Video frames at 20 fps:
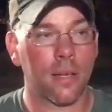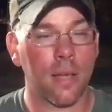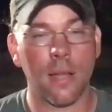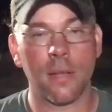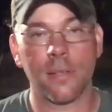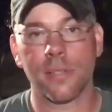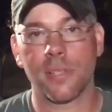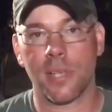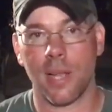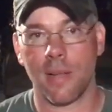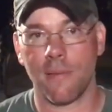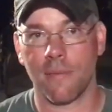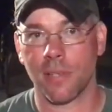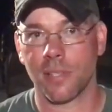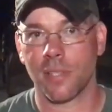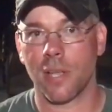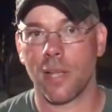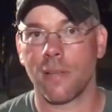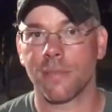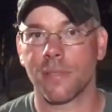cut and save
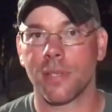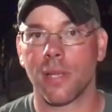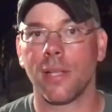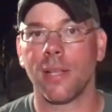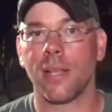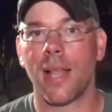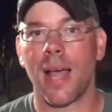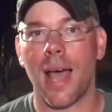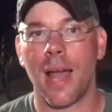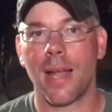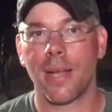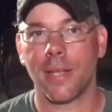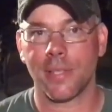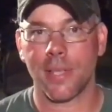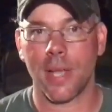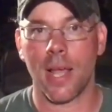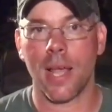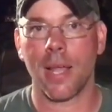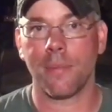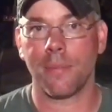ourselves a lot of
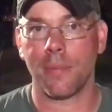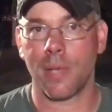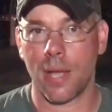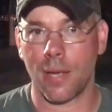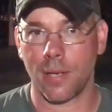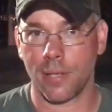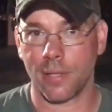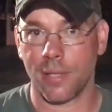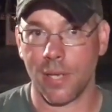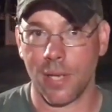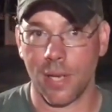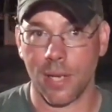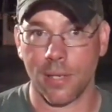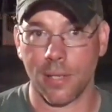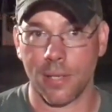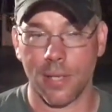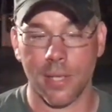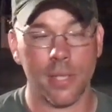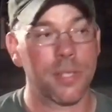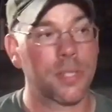time down at the end
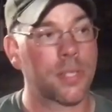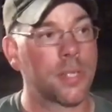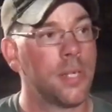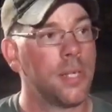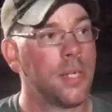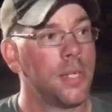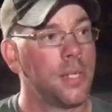of this.